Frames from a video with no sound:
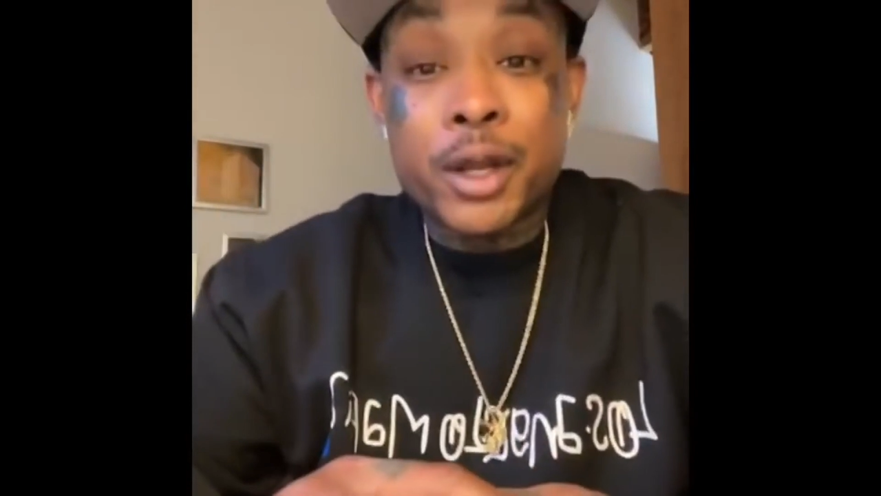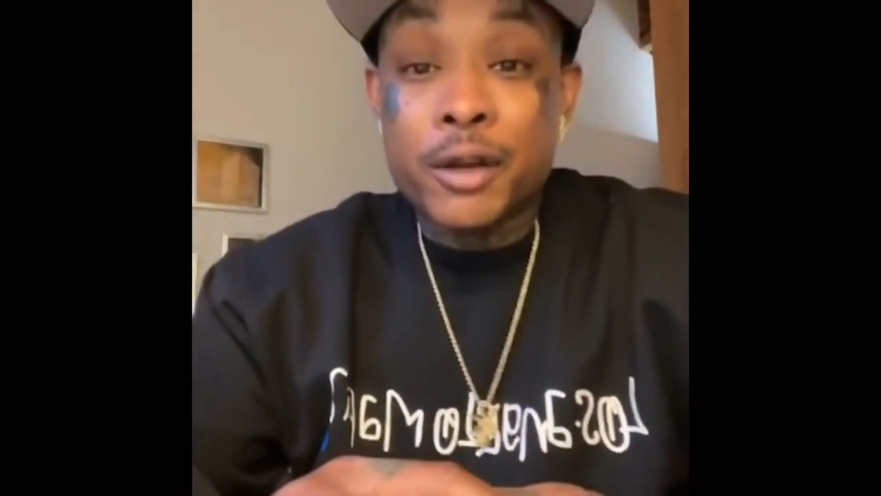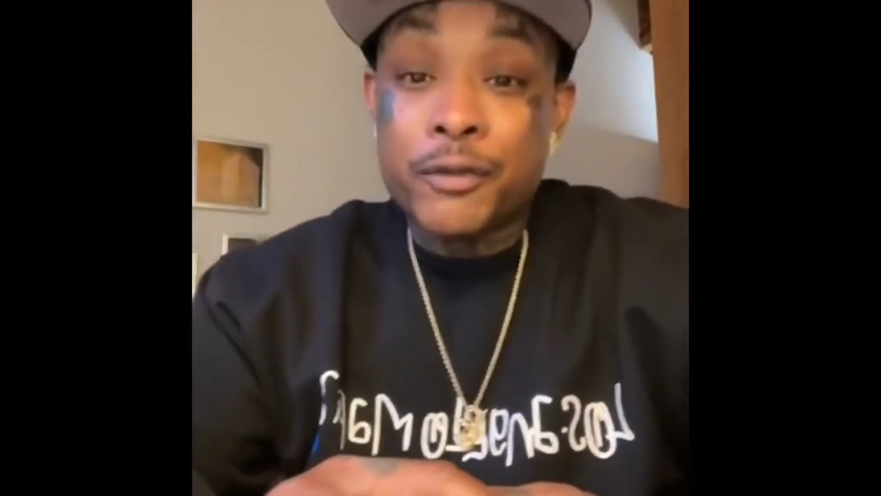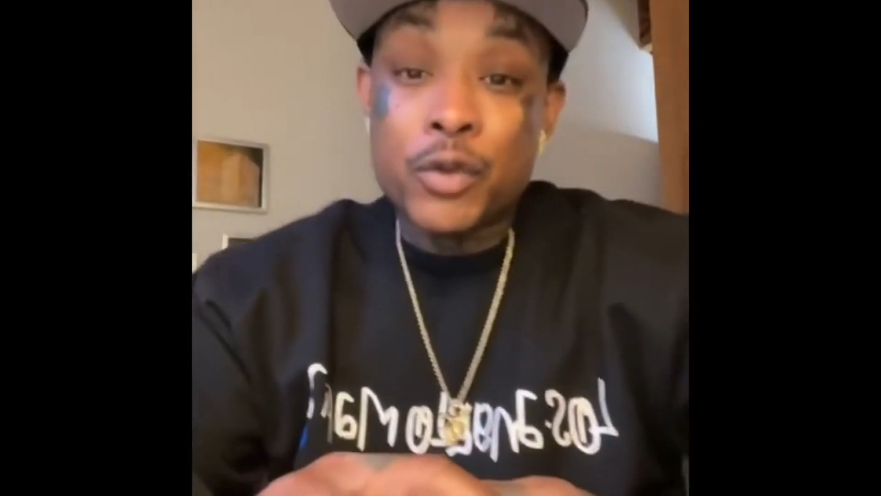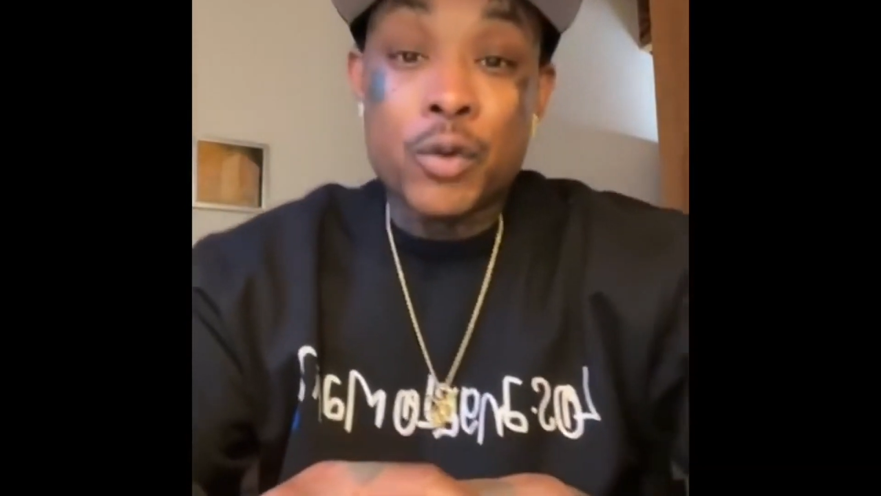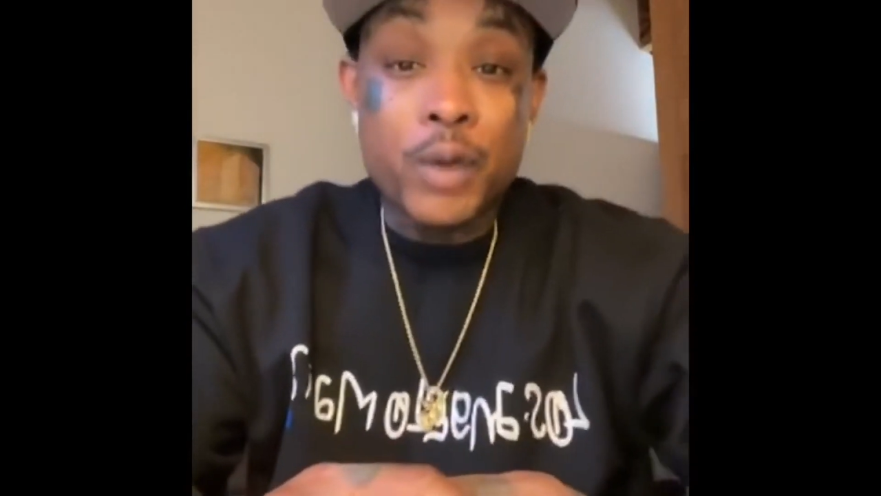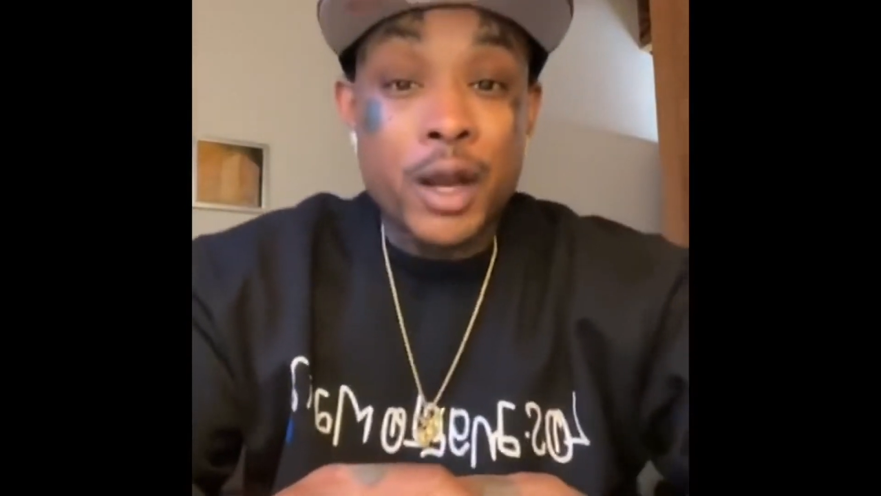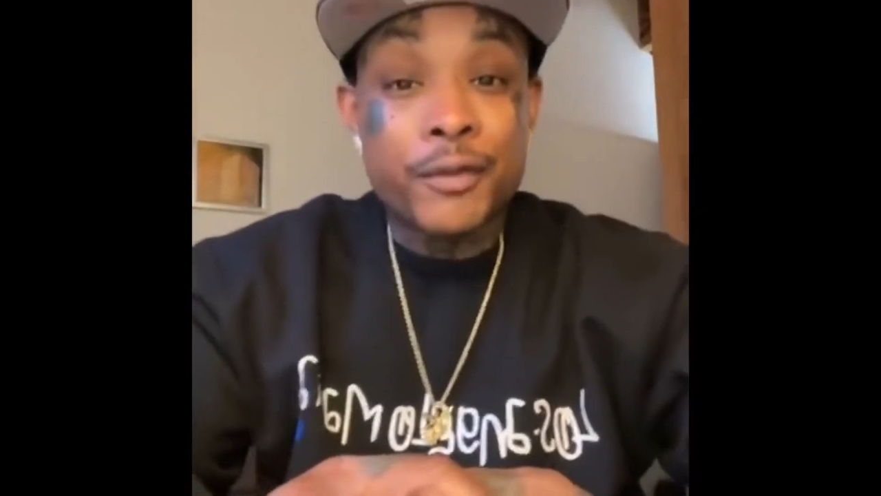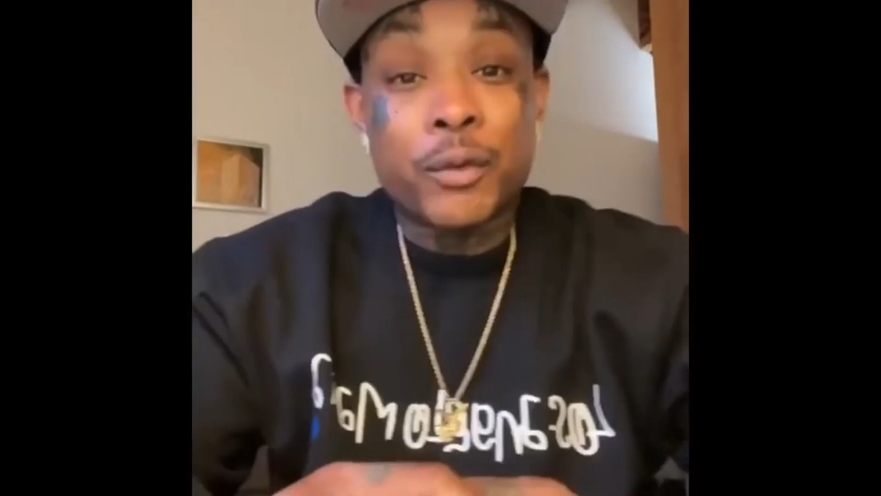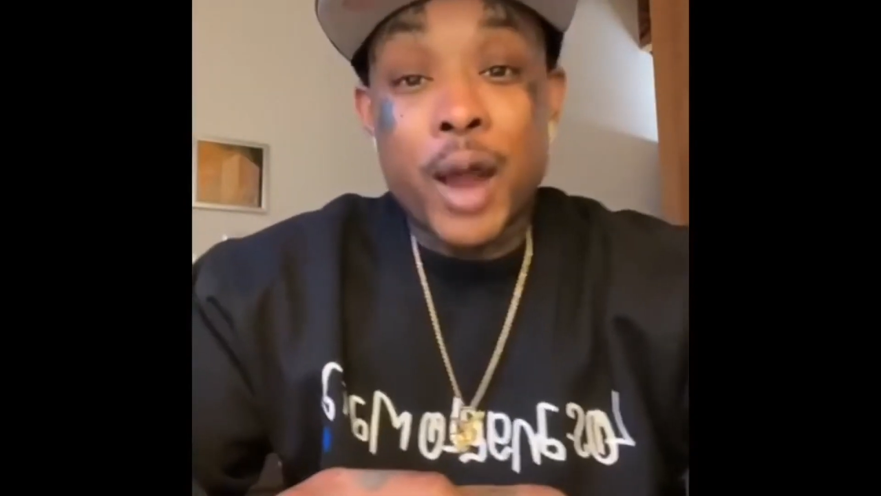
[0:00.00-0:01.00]
interview or
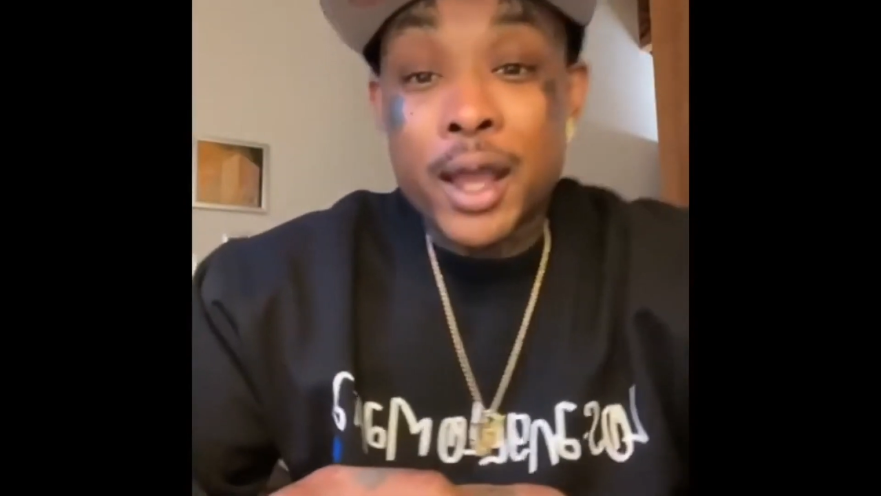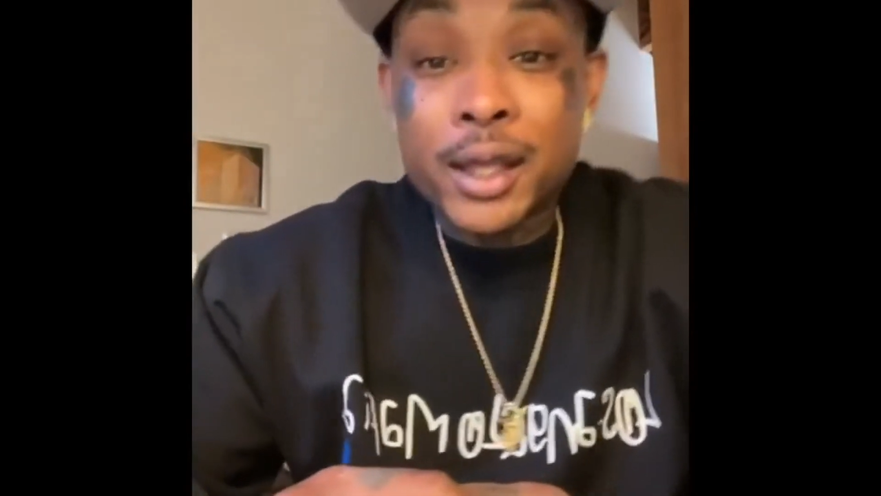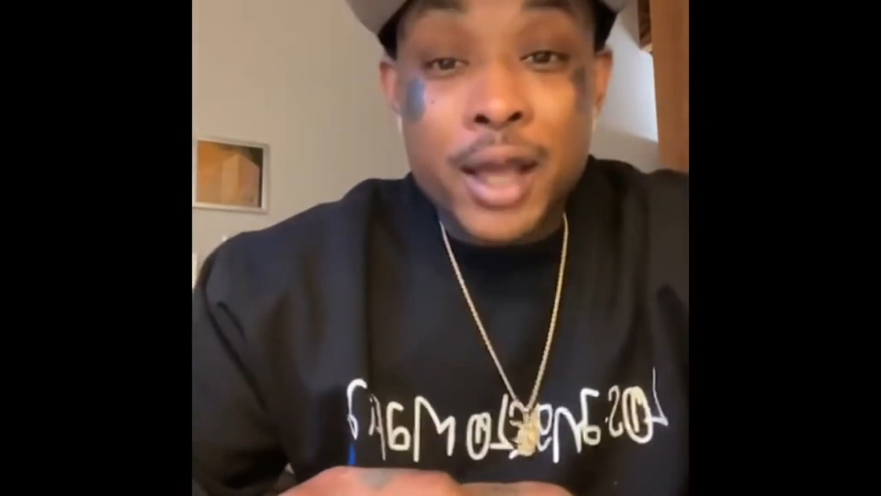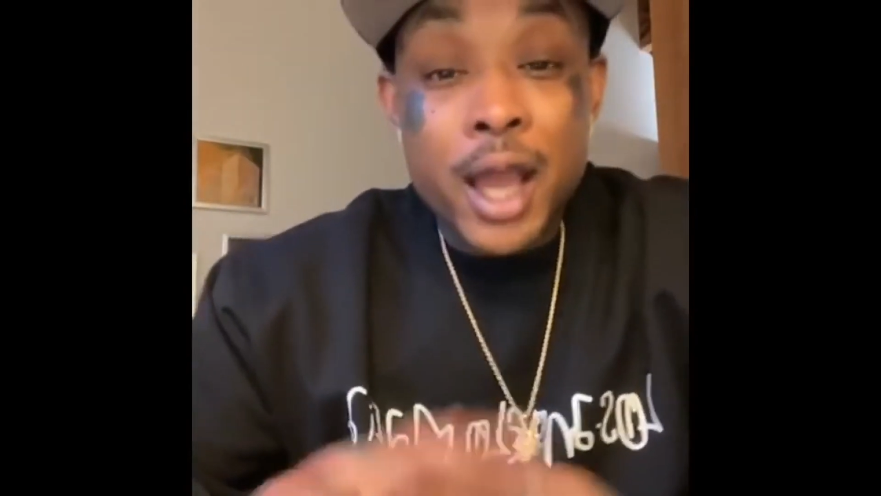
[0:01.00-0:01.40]
whatever, right?